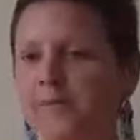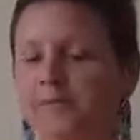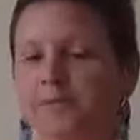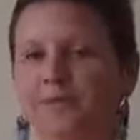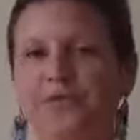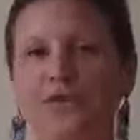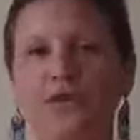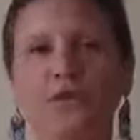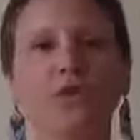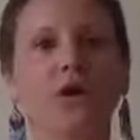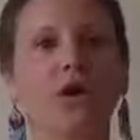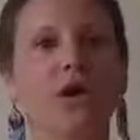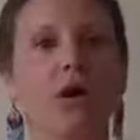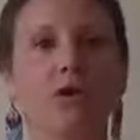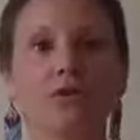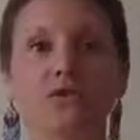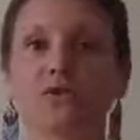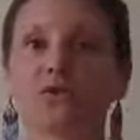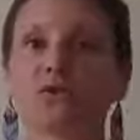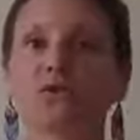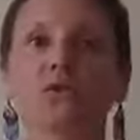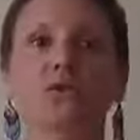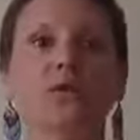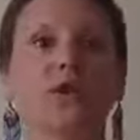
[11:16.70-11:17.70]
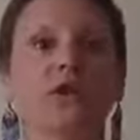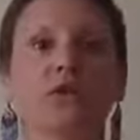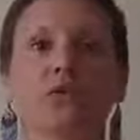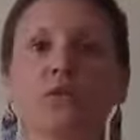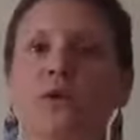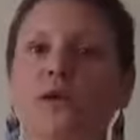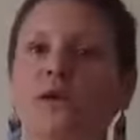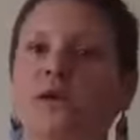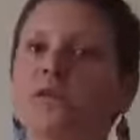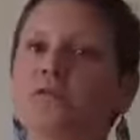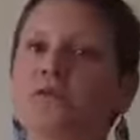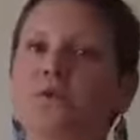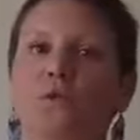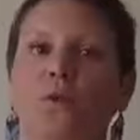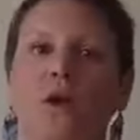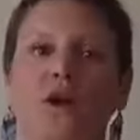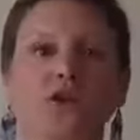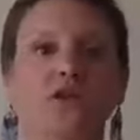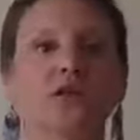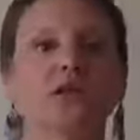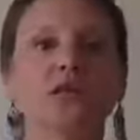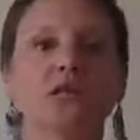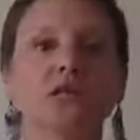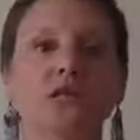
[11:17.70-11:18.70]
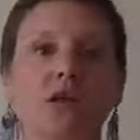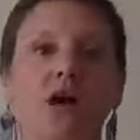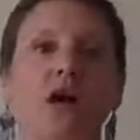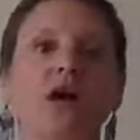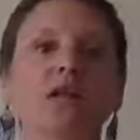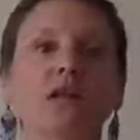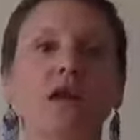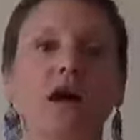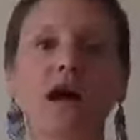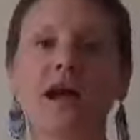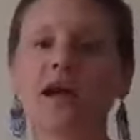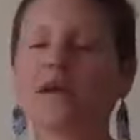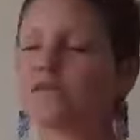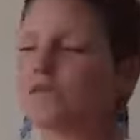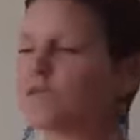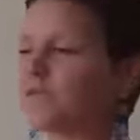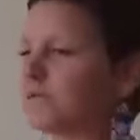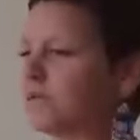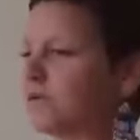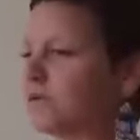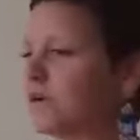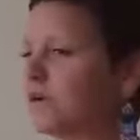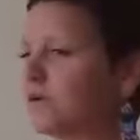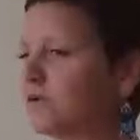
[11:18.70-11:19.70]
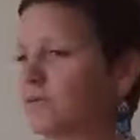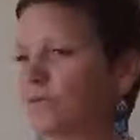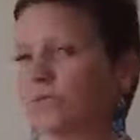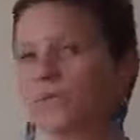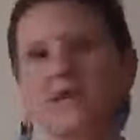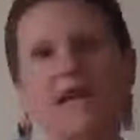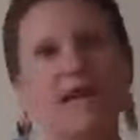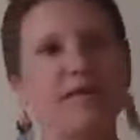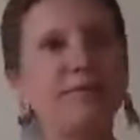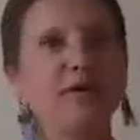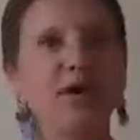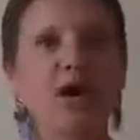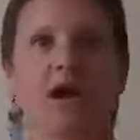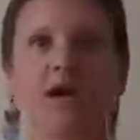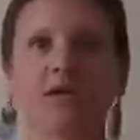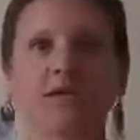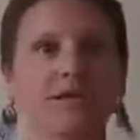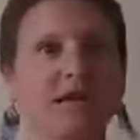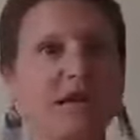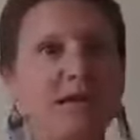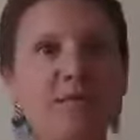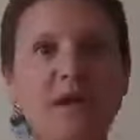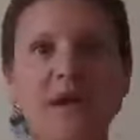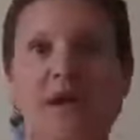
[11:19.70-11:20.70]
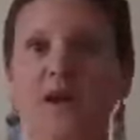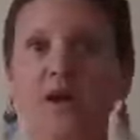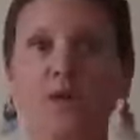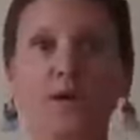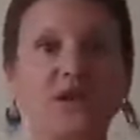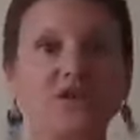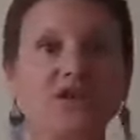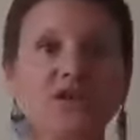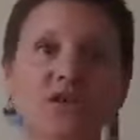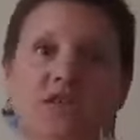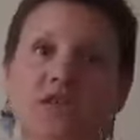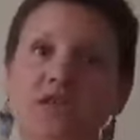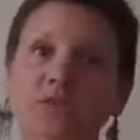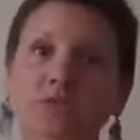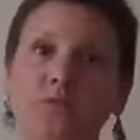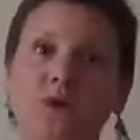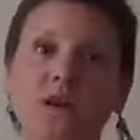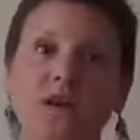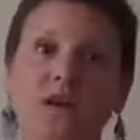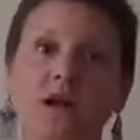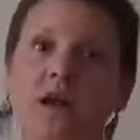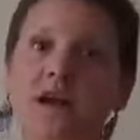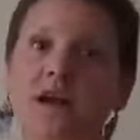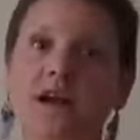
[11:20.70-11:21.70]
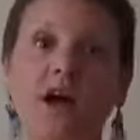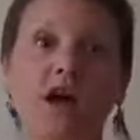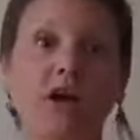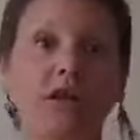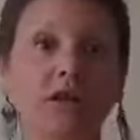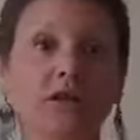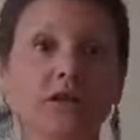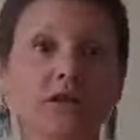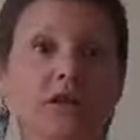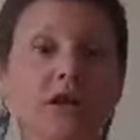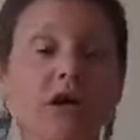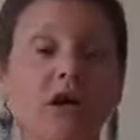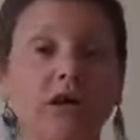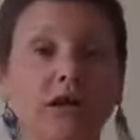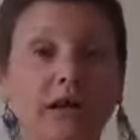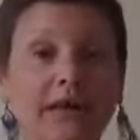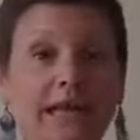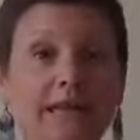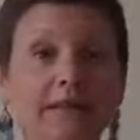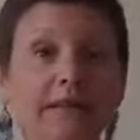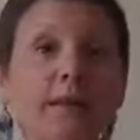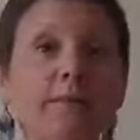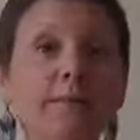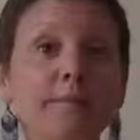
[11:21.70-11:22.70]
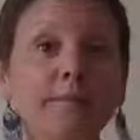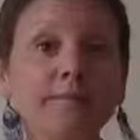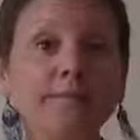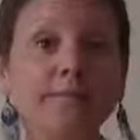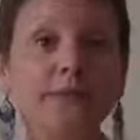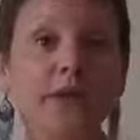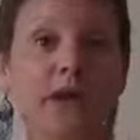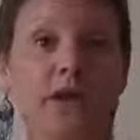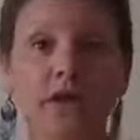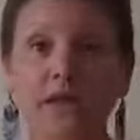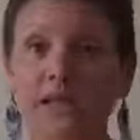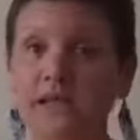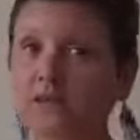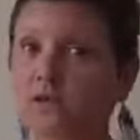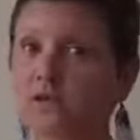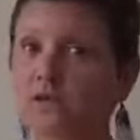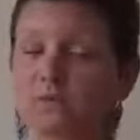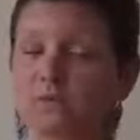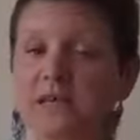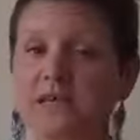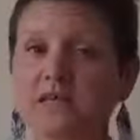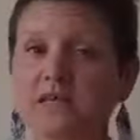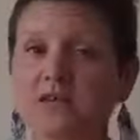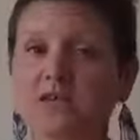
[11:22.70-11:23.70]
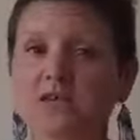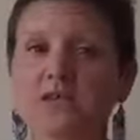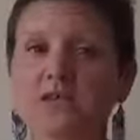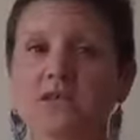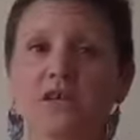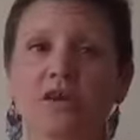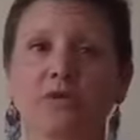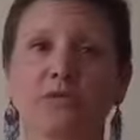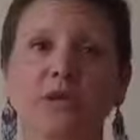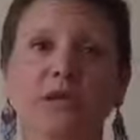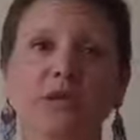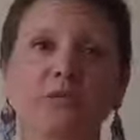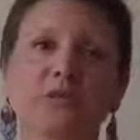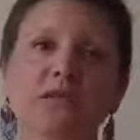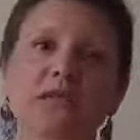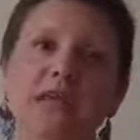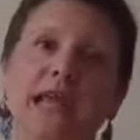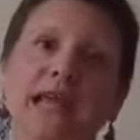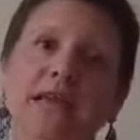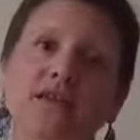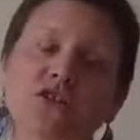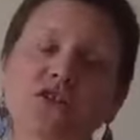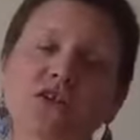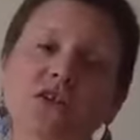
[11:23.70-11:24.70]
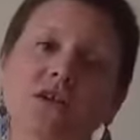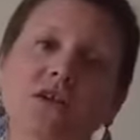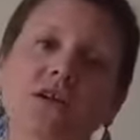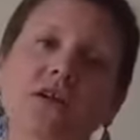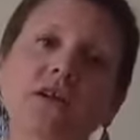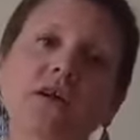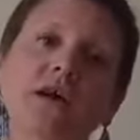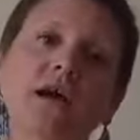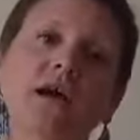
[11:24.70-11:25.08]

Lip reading: You can also, you know, if you're watching this not live, you know, type any questions and whatnot, and I'll get them. I'll get those messages, and I'll be able to answer,